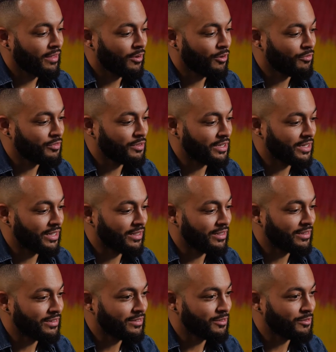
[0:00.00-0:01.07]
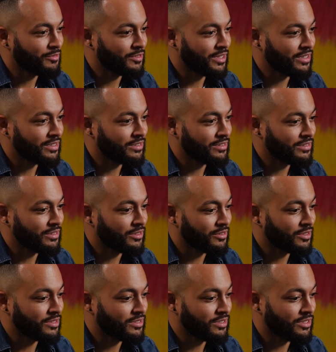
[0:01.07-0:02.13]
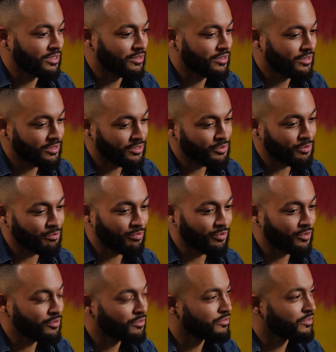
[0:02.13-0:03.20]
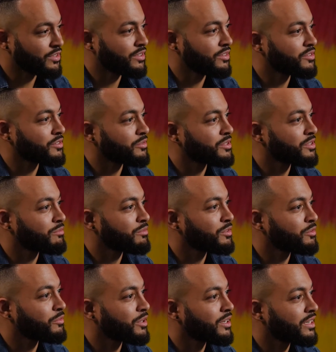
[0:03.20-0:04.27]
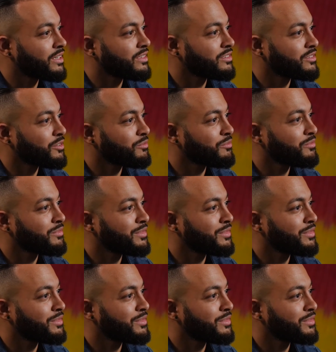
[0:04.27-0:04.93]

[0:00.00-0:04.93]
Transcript: hopefully I can continue to improve, and there's always something to work on, so I'm